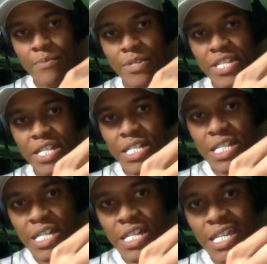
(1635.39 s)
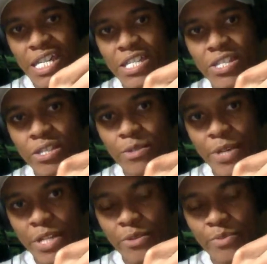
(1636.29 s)
But then in the
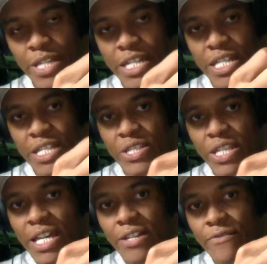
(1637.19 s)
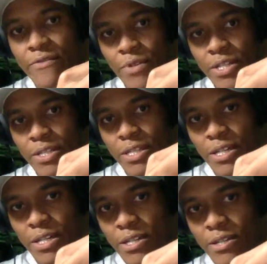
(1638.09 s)
picture plane, inside of what
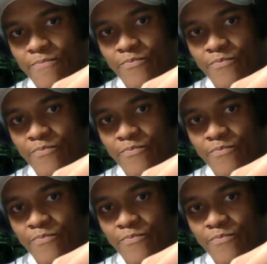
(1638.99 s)
the